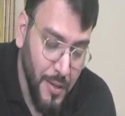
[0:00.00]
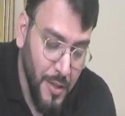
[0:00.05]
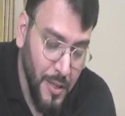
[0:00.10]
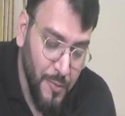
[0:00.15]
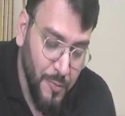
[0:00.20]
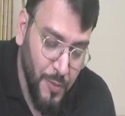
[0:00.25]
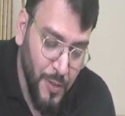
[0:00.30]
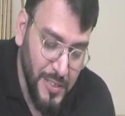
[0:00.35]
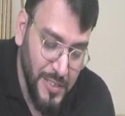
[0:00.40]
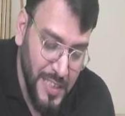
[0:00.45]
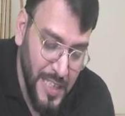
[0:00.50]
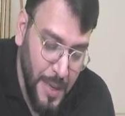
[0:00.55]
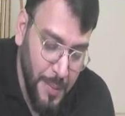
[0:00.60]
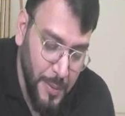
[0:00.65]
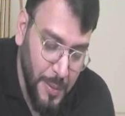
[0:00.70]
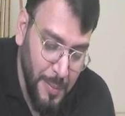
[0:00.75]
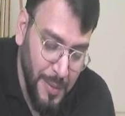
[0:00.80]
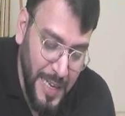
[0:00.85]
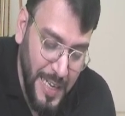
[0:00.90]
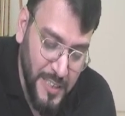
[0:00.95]
First, they have
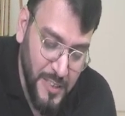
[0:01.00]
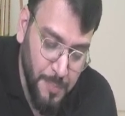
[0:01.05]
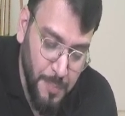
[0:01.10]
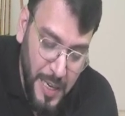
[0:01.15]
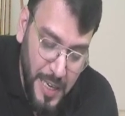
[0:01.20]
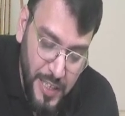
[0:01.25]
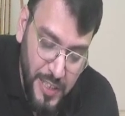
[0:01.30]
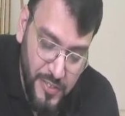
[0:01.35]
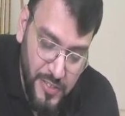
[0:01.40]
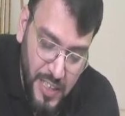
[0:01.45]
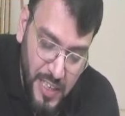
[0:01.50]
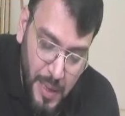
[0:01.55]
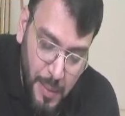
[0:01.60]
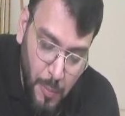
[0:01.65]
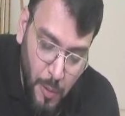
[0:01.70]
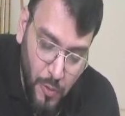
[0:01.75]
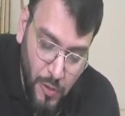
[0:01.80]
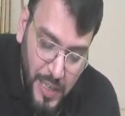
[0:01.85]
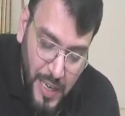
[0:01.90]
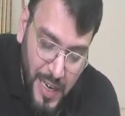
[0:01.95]
given explanation
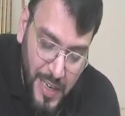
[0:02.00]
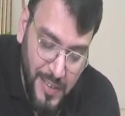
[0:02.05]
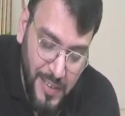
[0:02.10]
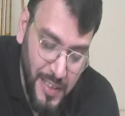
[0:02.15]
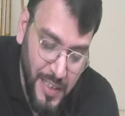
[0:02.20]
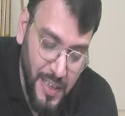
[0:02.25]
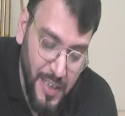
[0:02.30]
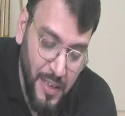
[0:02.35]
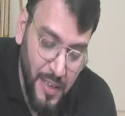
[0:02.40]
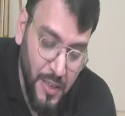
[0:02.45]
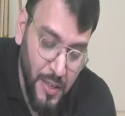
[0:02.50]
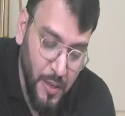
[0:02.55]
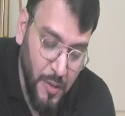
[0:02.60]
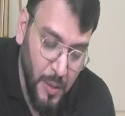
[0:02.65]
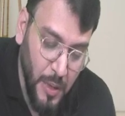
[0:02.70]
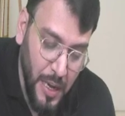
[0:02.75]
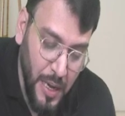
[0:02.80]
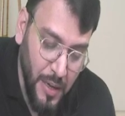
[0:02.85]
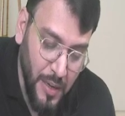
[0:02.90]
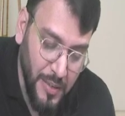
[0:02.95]
about that
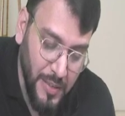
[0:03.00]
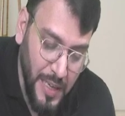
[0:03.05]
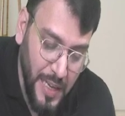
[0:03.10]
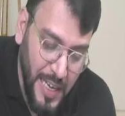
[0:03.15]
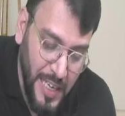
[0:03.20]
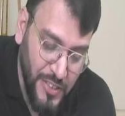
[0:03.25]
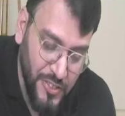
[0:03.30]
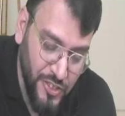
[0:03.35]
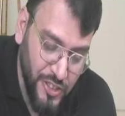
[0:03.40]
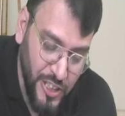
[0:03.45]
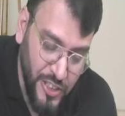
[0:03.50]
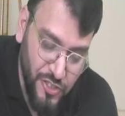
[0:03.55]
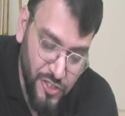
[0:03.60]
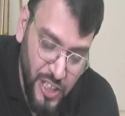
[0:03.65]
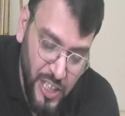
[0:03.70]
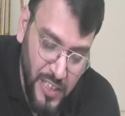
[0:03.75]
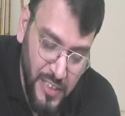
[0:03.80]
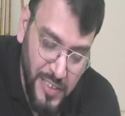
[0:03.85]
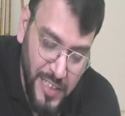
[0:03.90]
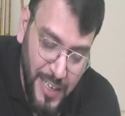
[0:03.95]
exchange
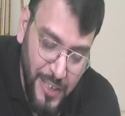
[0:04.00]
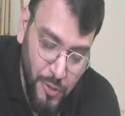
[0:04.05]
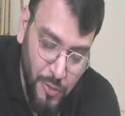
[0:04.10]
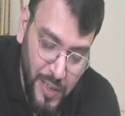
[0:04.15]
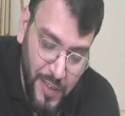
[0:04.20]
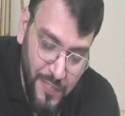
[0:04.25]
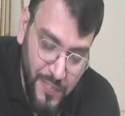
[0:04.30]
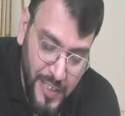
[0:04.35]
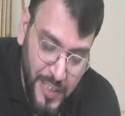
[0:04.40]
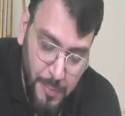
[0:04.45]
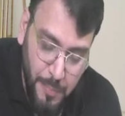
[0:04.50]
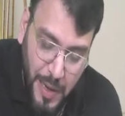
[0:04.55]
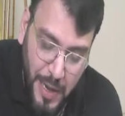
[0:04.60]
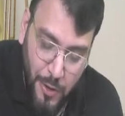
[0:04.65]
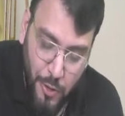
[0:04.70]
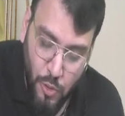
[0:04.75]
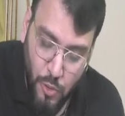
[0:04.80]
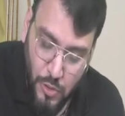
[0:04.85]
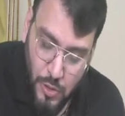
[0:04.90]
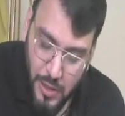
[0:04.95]
gain that you can read by
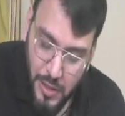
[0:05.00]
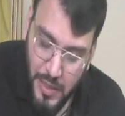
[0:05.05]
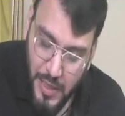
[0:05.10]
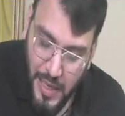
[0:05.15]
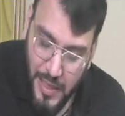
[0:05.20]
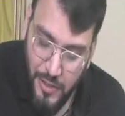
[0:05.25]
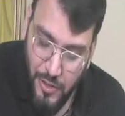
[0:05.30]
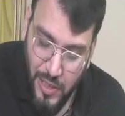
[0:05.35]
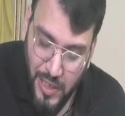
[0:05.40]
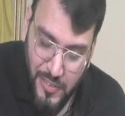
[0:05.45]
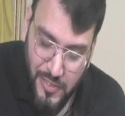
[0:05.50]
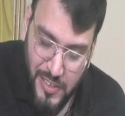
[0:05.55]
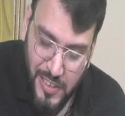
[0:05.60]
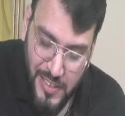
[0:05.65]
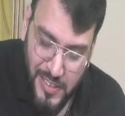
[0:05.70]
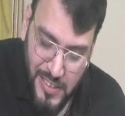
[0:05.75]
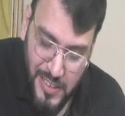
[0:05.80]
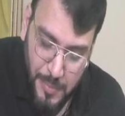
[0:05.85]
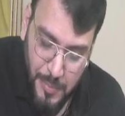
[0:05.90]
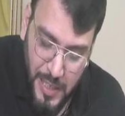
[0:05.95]
your own, and you can see the
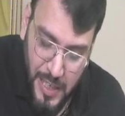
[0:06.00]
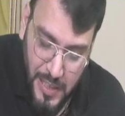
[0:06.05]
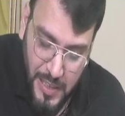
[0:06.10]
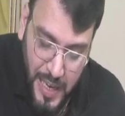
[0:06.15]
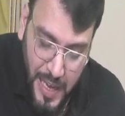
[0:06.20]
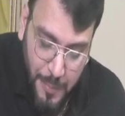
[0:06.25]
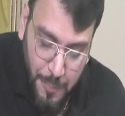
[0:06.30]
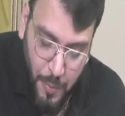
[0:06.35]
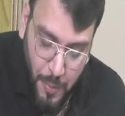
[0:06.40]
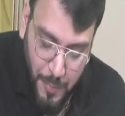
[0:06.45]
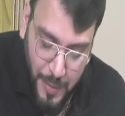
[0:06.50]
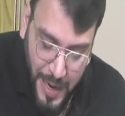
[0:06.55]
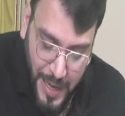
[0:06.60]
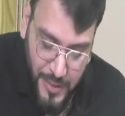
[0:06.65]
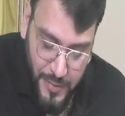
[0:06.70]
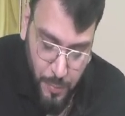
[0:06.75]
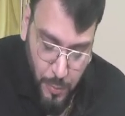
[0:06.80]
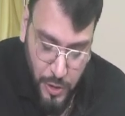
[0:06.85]
similar type of cash flow